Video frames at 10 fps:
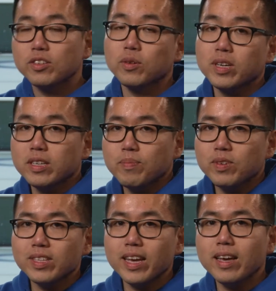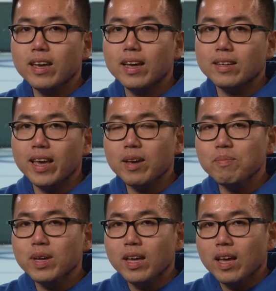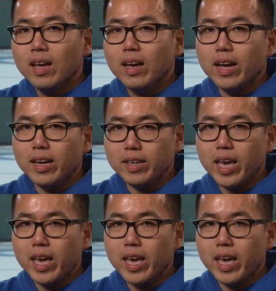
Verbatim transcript: So, on a typical day at camp, uh,